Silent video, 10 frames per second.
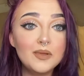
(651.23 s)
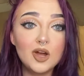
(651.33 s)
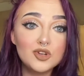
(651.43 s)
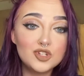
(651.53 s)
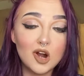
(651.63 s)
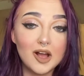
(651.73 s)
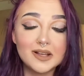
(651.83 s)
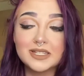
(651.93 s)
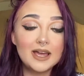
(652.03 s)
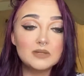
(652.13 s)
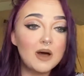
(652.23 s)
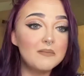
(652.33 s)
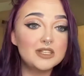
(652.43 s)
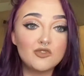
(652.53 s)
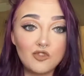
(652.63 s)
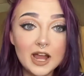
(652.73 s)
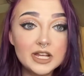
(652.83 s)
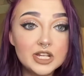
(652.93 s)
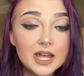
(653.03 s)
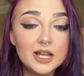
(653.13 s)
on drugs. His mom is
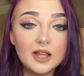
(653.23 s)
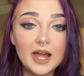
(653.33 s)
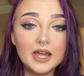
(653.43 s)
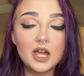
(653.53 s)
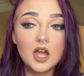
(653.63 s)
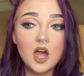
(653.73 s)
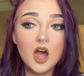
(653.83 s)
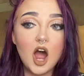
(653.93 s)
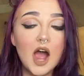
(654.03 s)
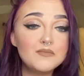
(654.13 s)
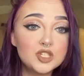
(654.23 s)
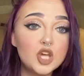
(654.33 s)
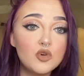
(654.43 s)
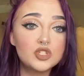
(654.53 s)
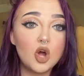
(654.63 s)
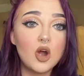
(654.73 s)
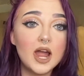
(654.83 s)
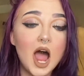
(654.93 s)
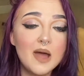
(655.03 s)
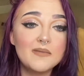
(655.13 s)
raging, like, I'm so sorry,
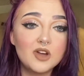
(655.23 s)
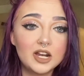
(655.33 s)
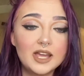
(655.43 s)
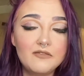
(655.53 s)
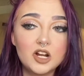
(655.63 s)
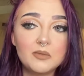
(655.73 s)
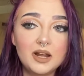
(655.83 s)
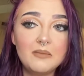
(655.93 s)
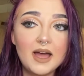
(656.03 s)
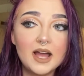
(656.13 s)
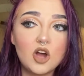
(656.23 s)
I am gonna give you your money back.